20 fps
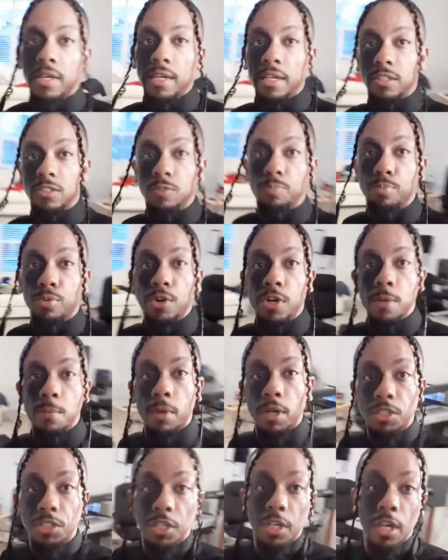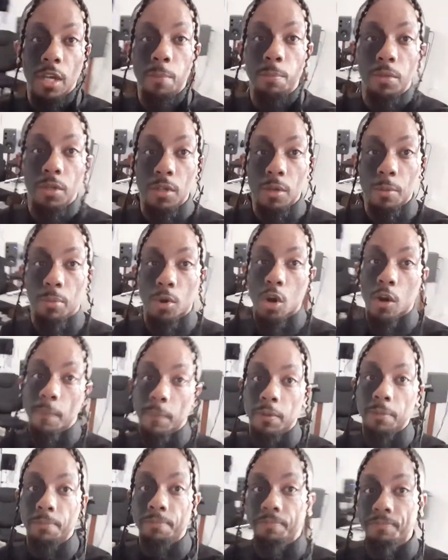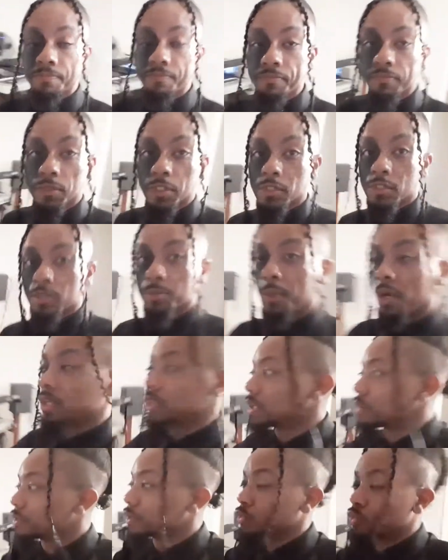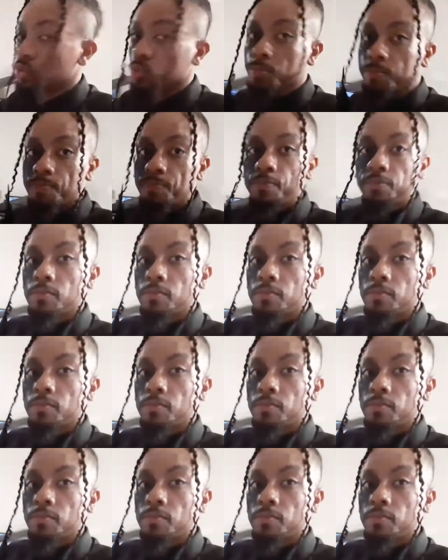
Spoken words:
It's pretty much an empty apartment. This is my living room.